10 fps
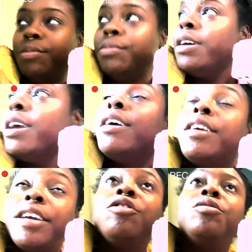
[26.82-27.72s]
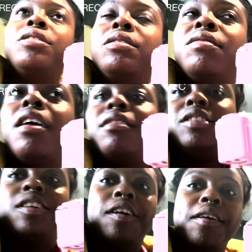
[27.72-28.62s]
the vlog
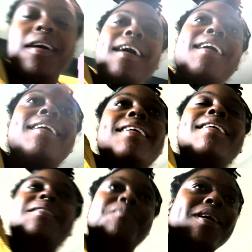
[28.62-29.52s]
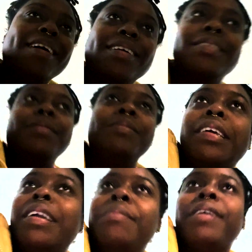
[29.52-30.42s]
to y'all. And why is it saying